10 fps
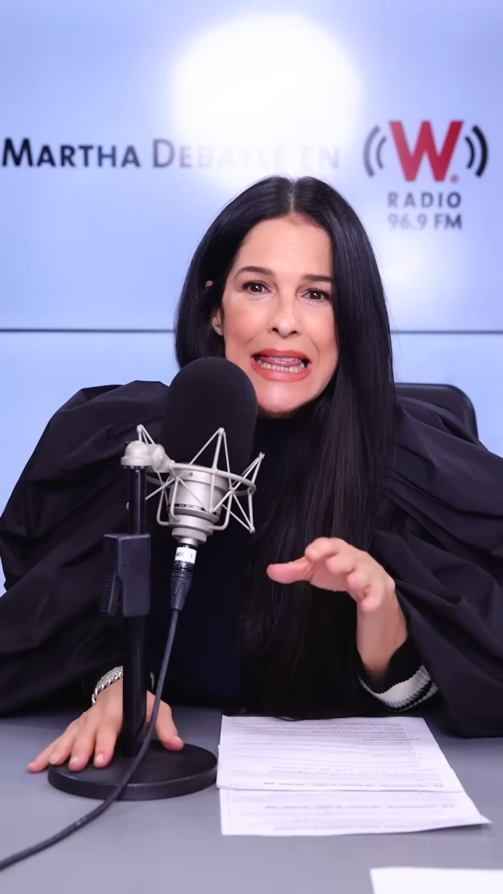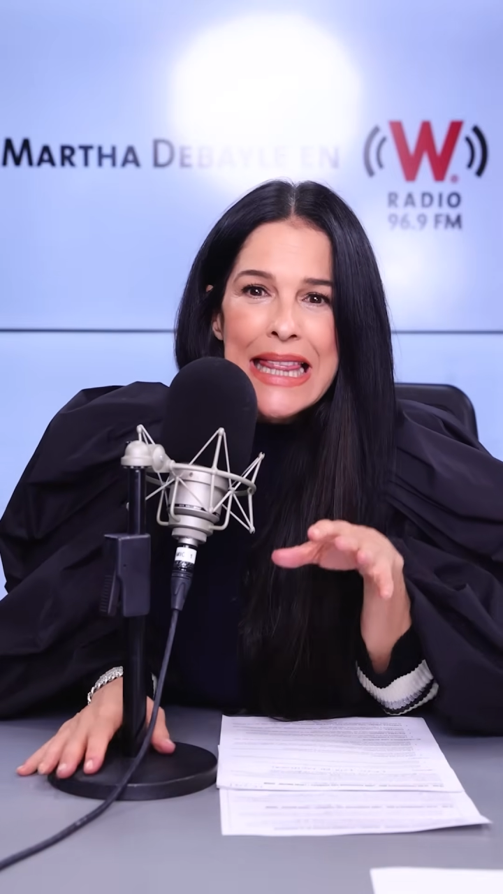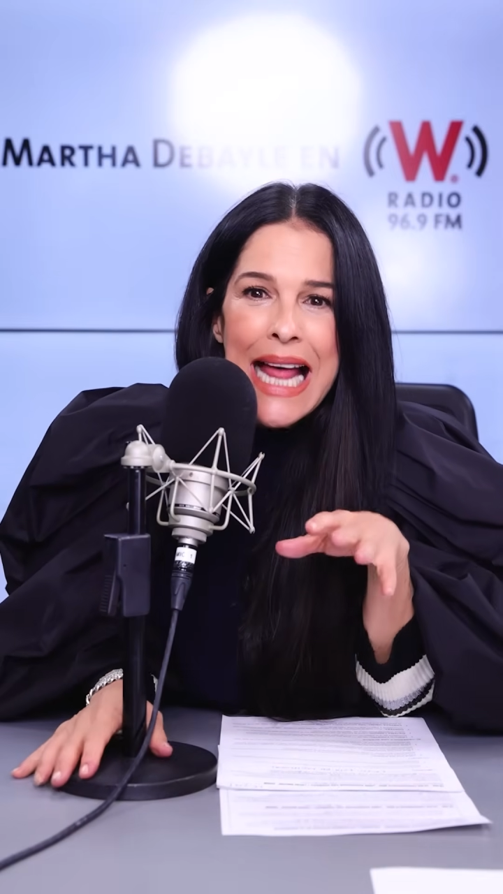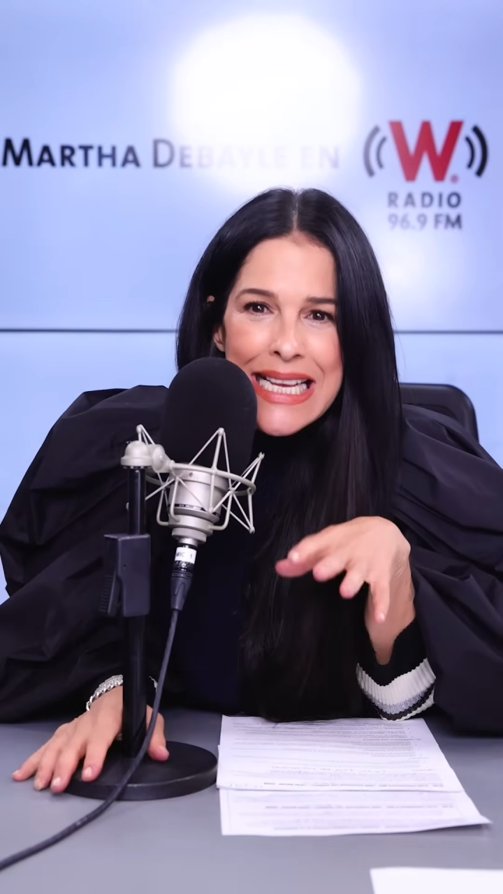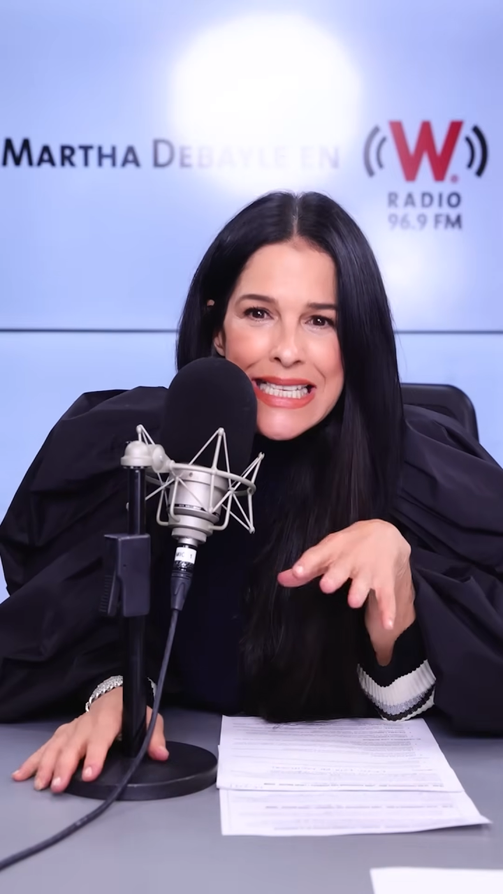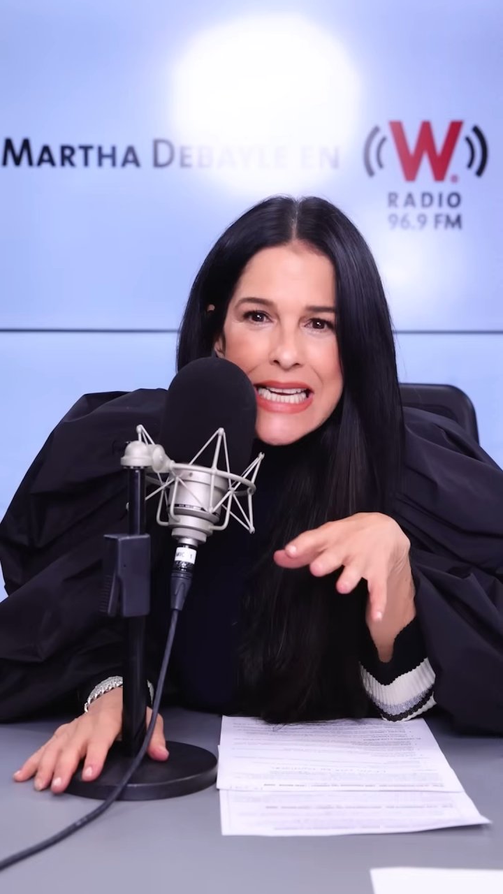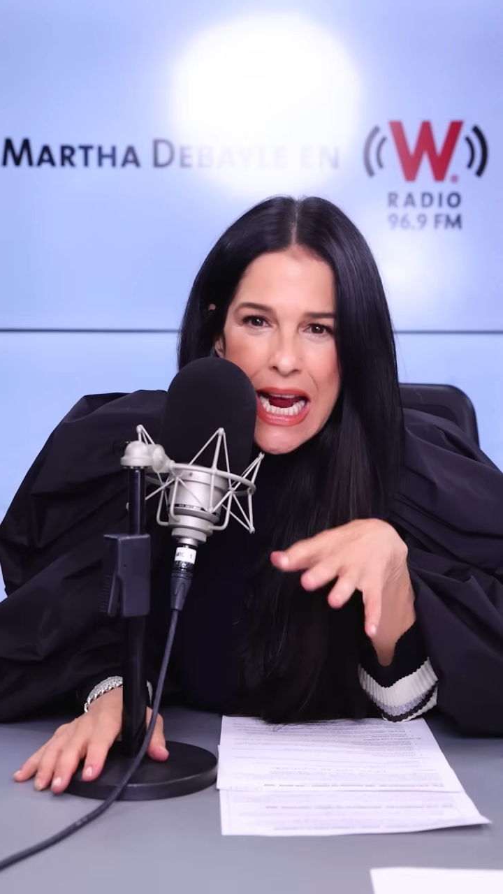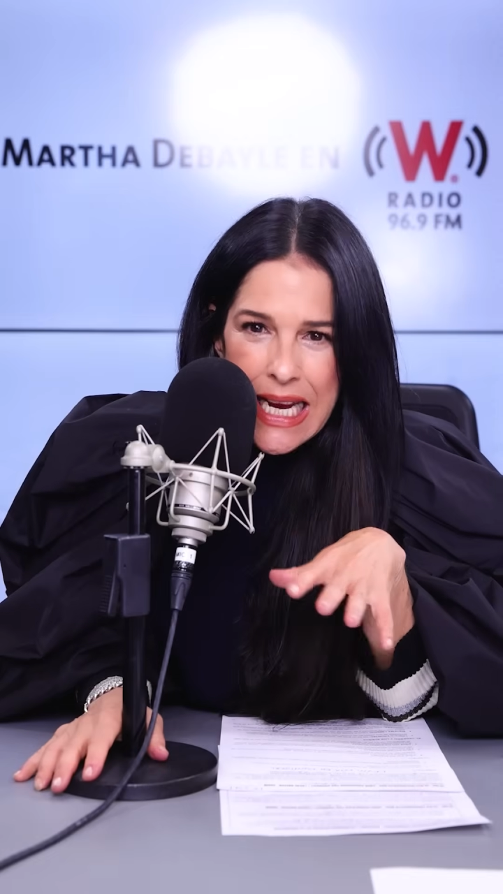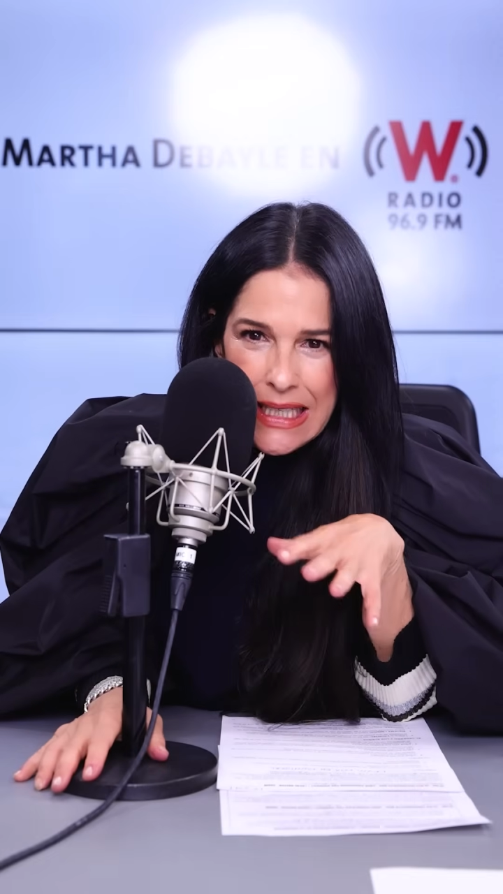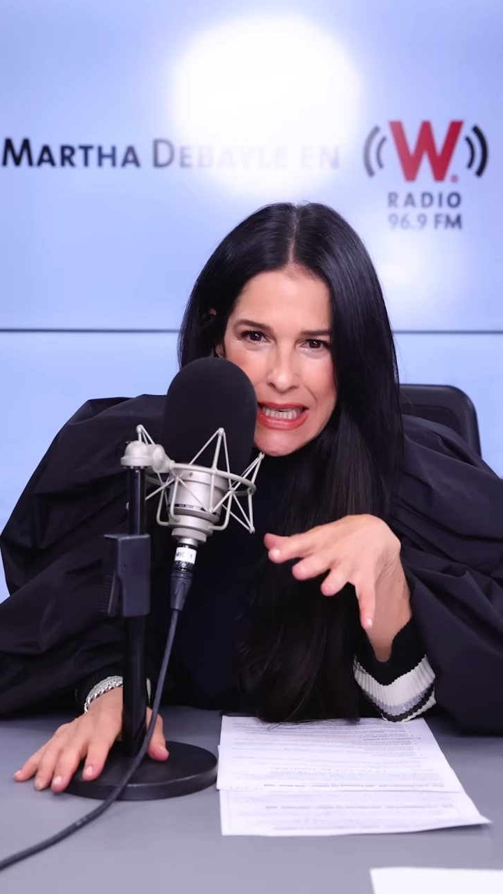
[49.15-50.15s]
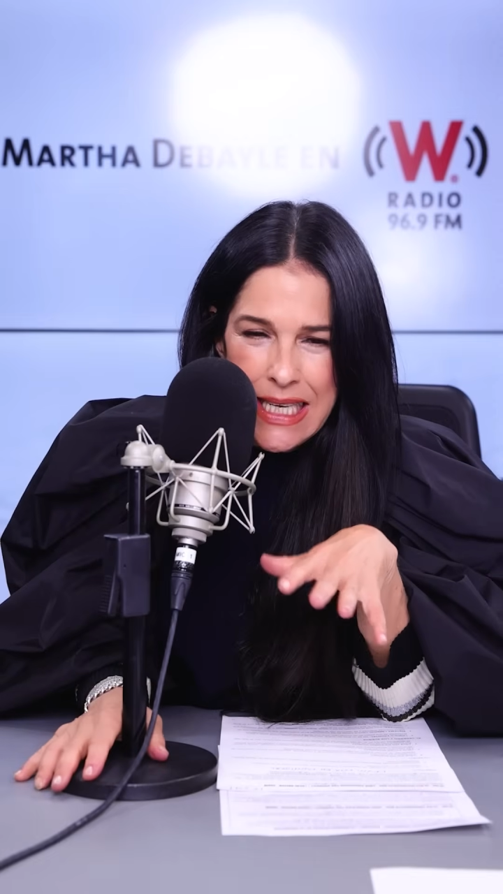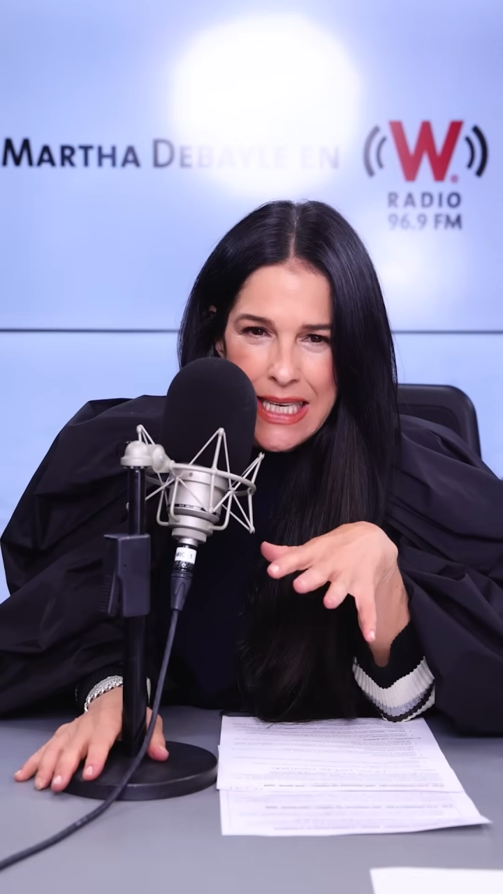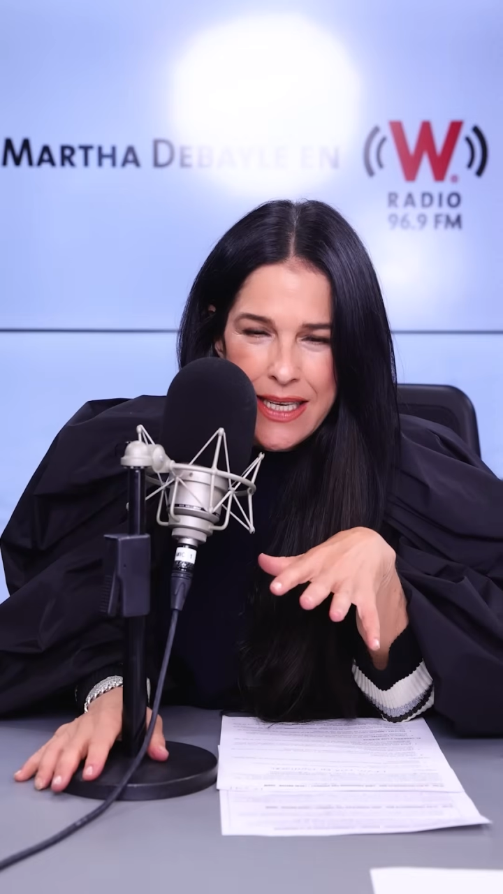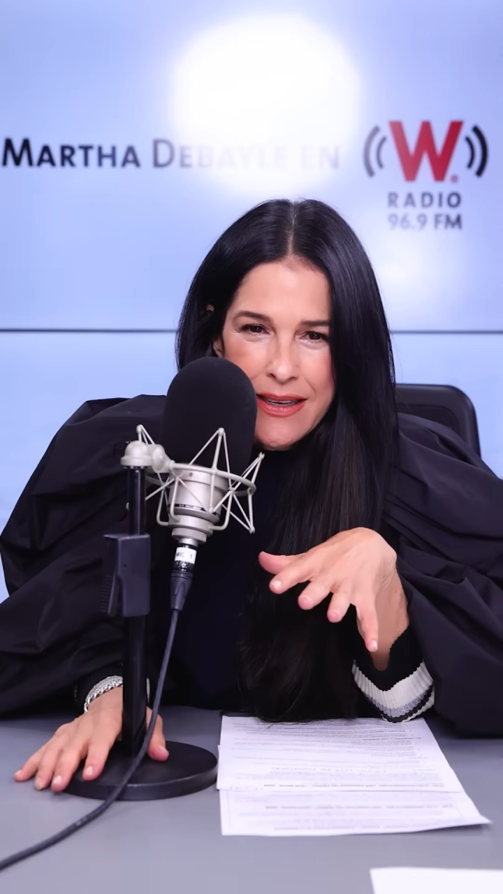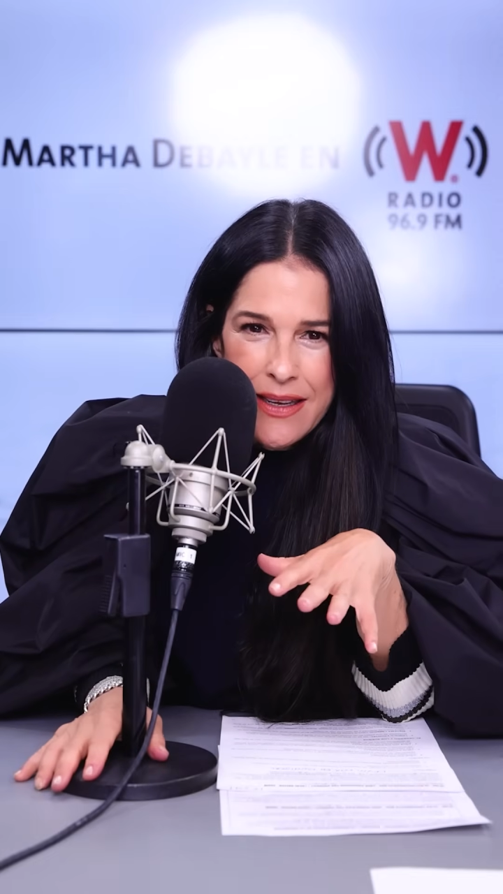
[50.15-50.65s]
Last night, Layne,